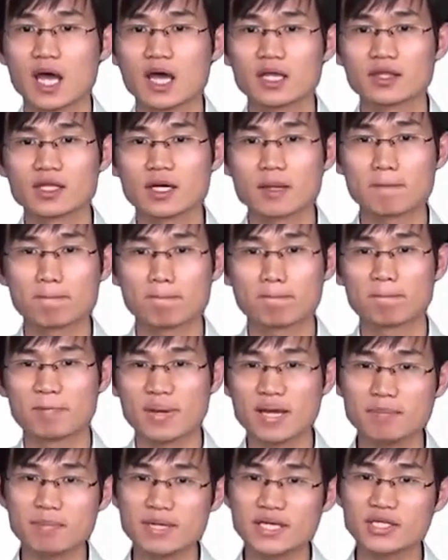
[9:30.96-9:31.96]
The
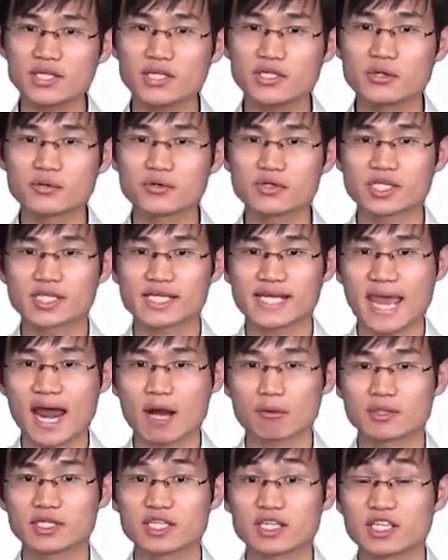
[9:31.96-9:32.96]
BPDUs
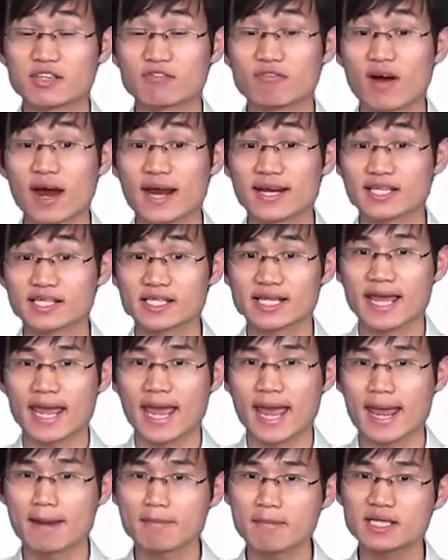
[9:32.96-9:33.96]
carry the device
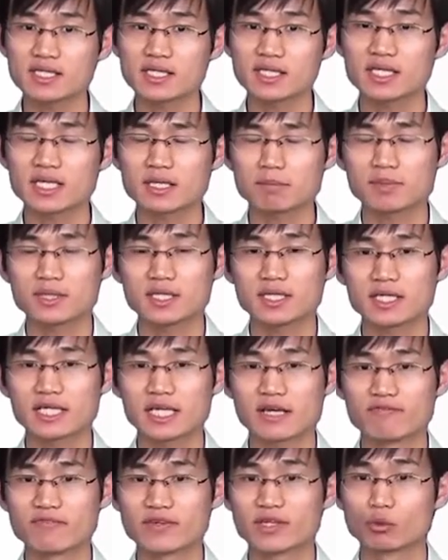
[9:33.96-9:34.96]
MSTP
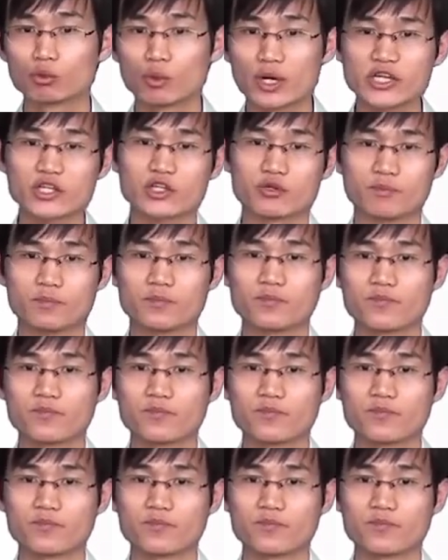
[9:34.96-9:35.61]
configuration.